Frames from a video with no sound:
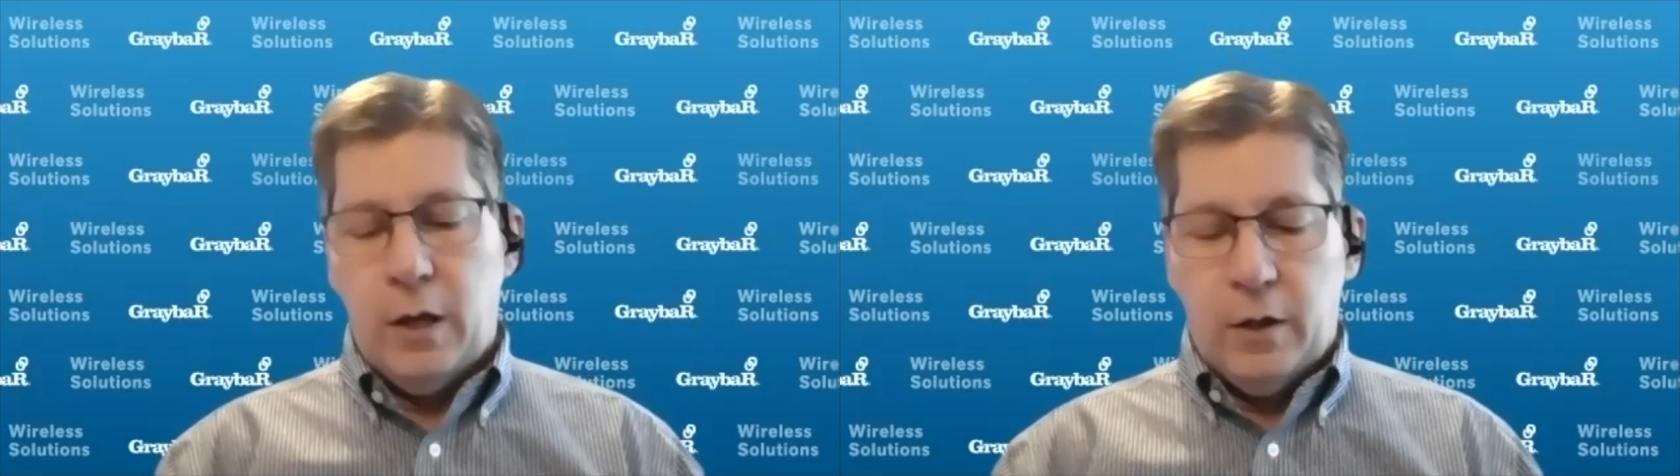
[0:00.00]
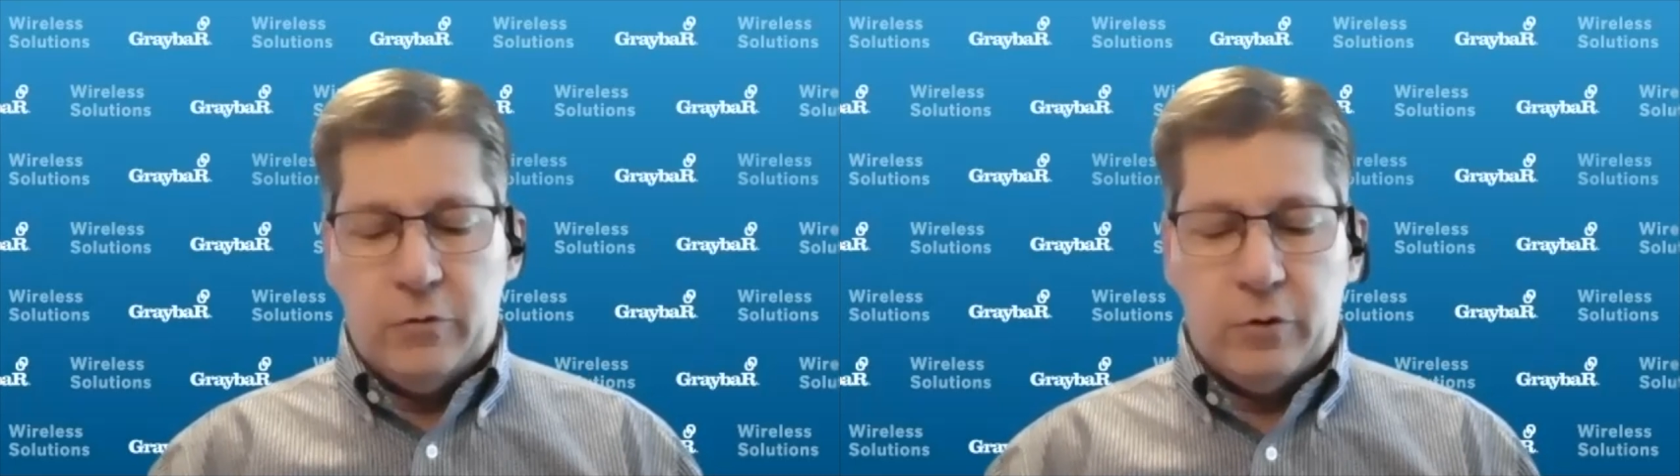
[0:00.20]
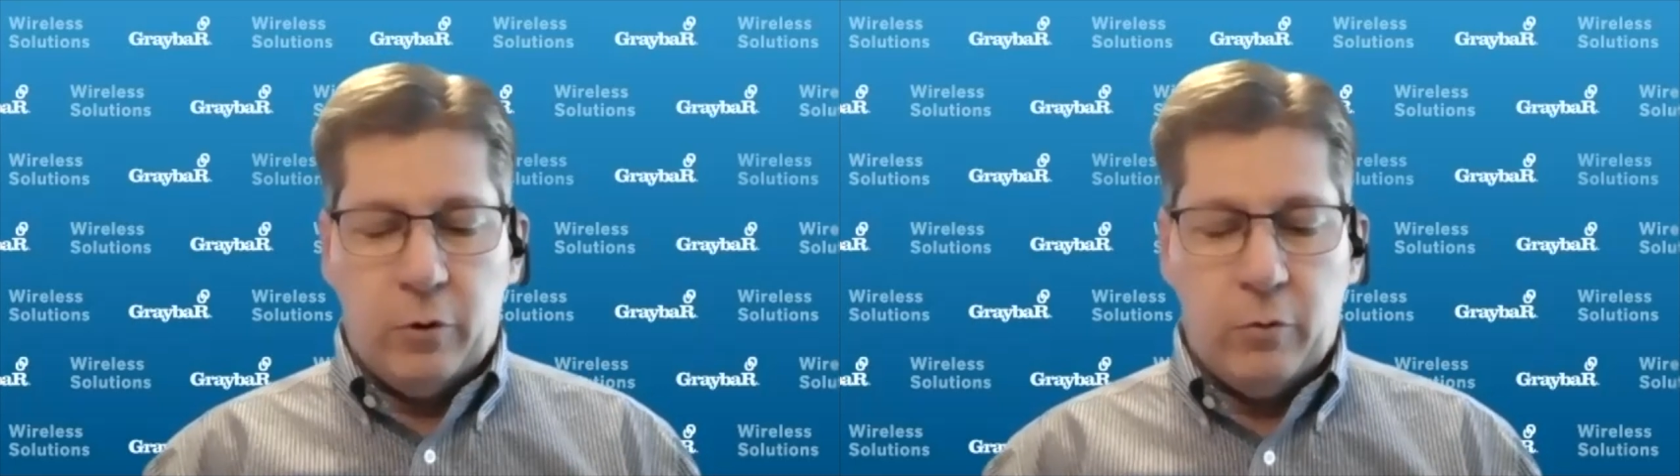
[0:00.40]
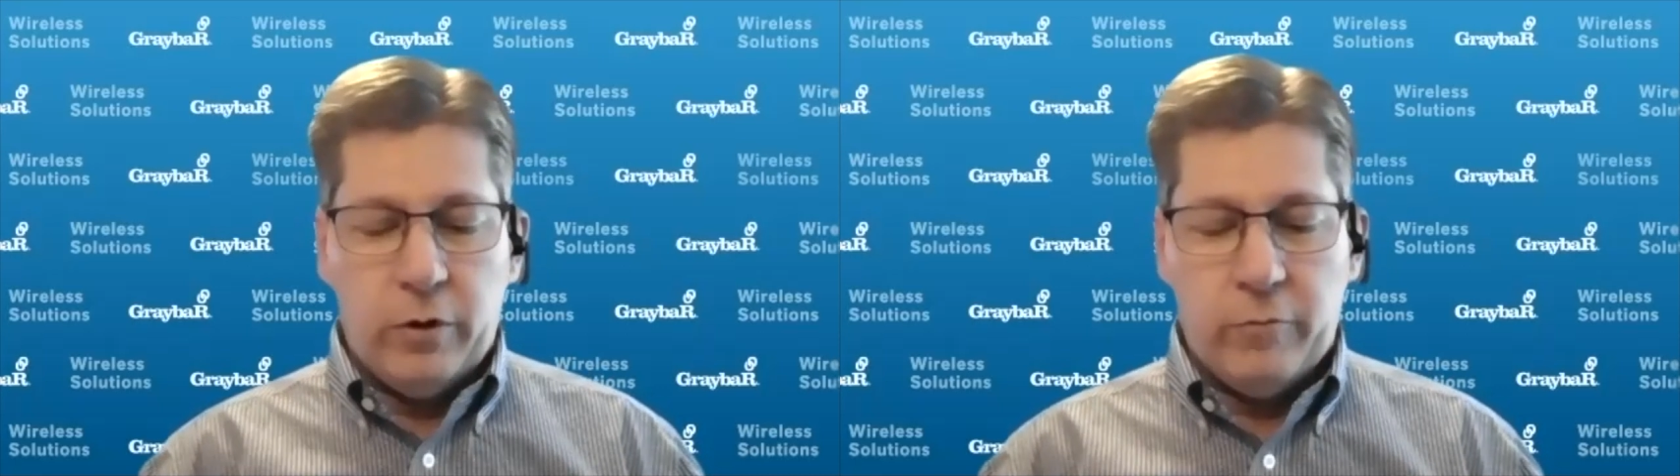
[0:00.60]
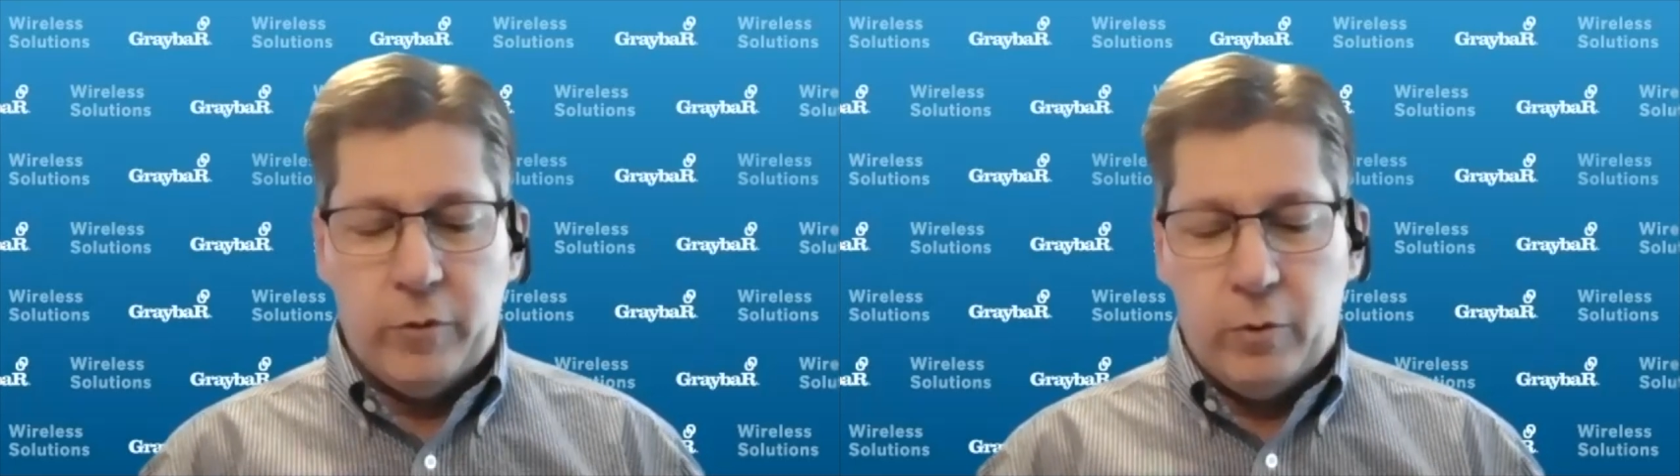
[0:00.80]
So one
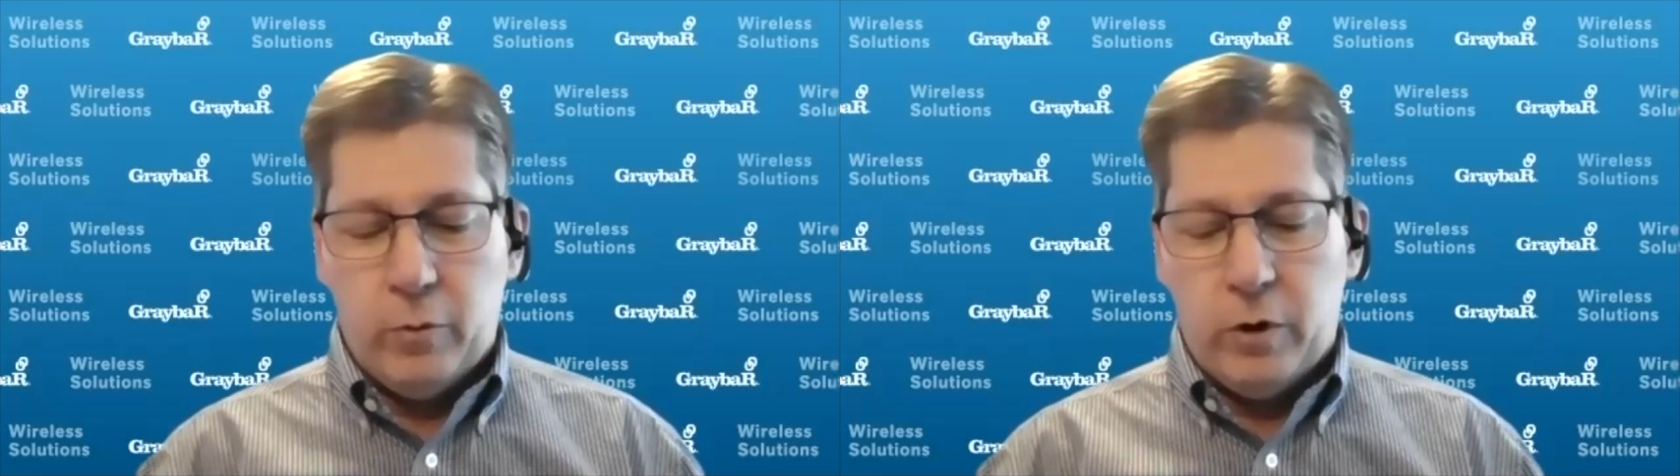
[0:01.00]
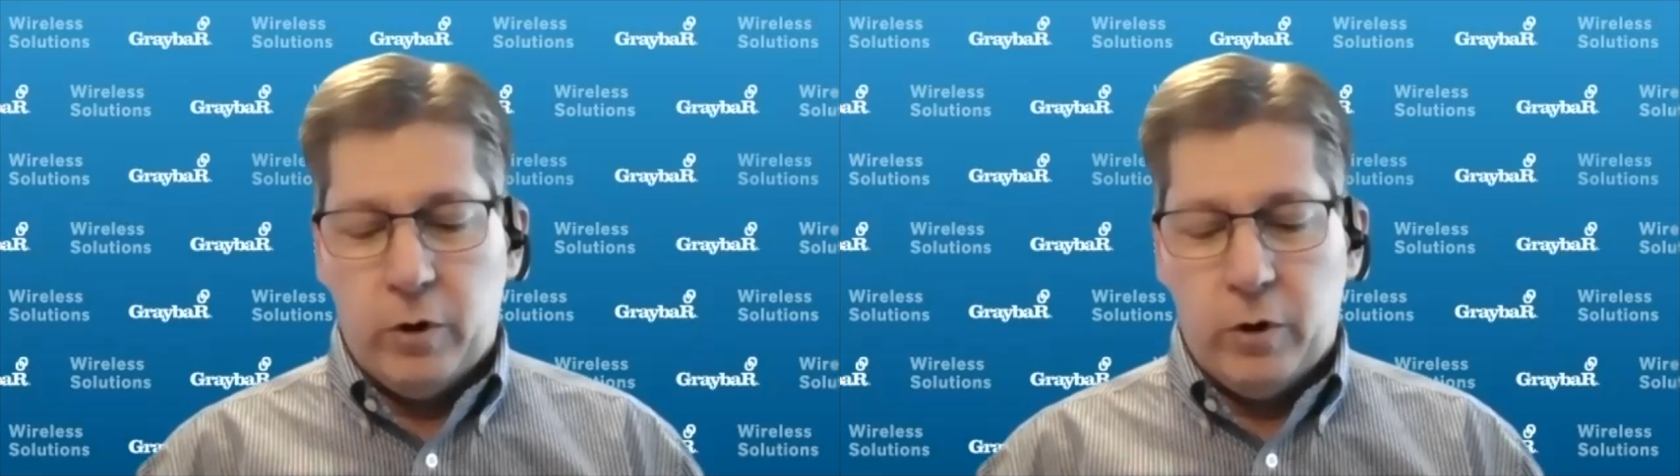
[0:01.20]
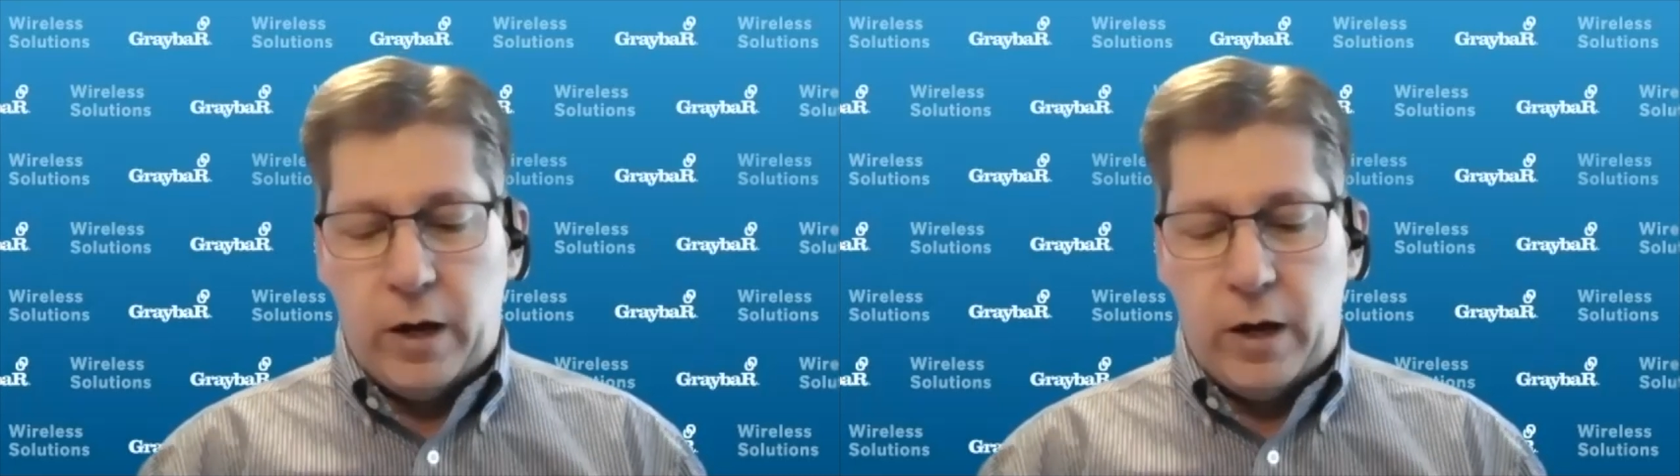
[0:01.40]
of them that we're